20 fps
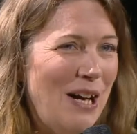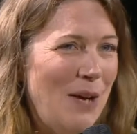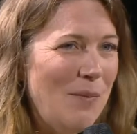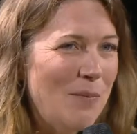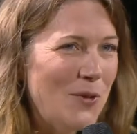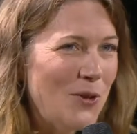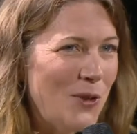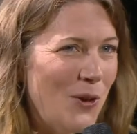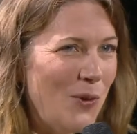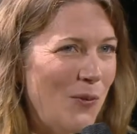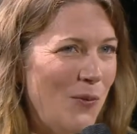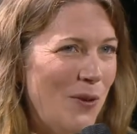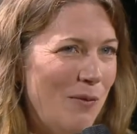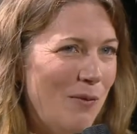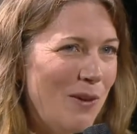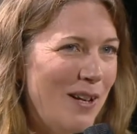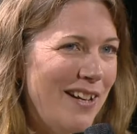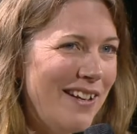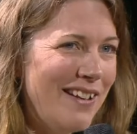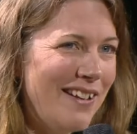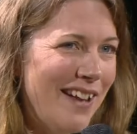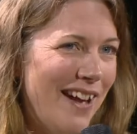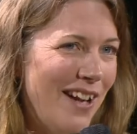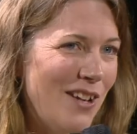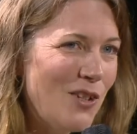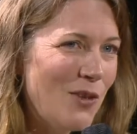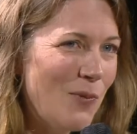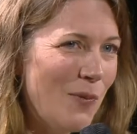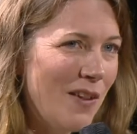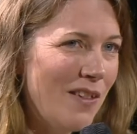So we really
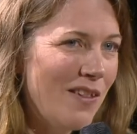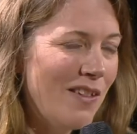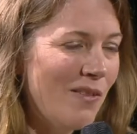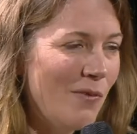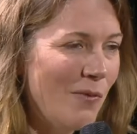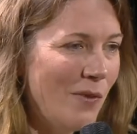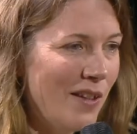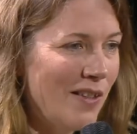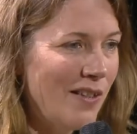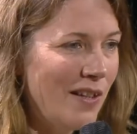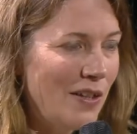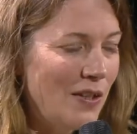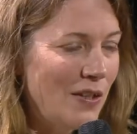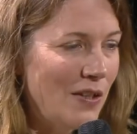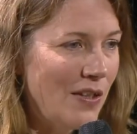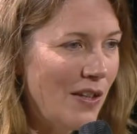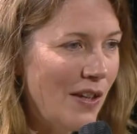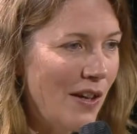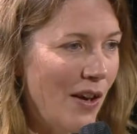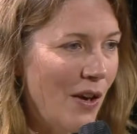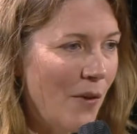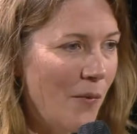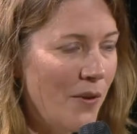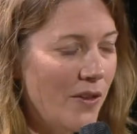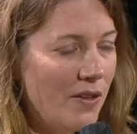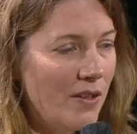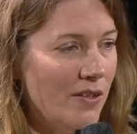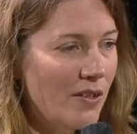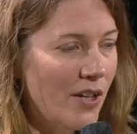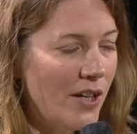engaged with
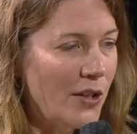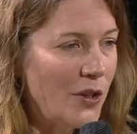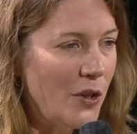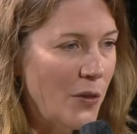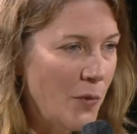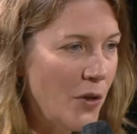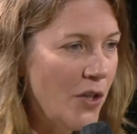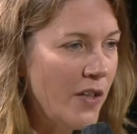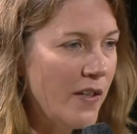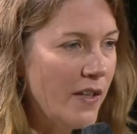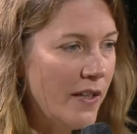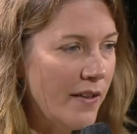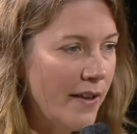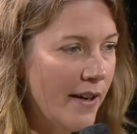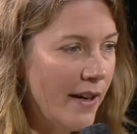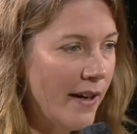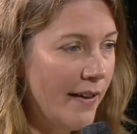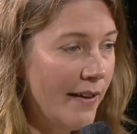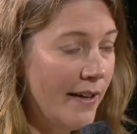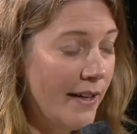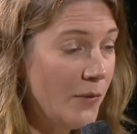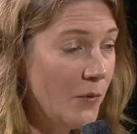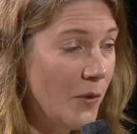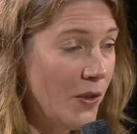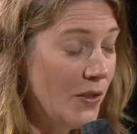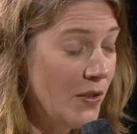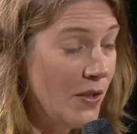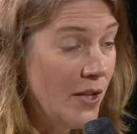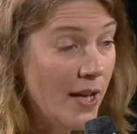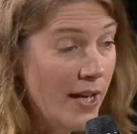the target community there. And it
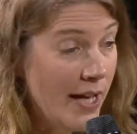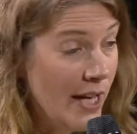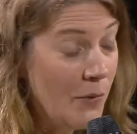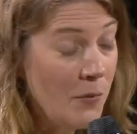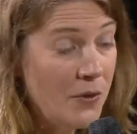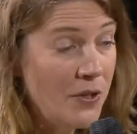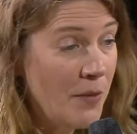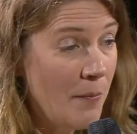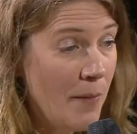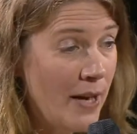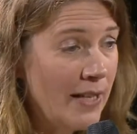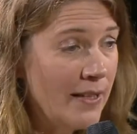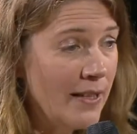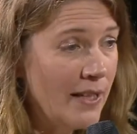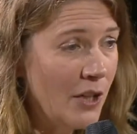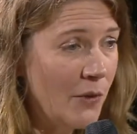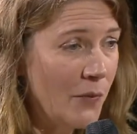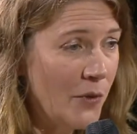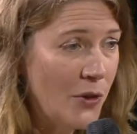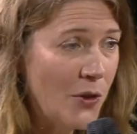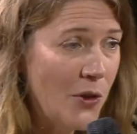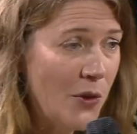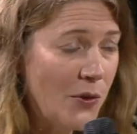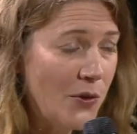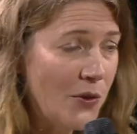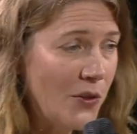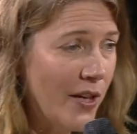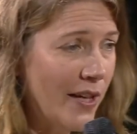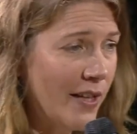was amazing, the results.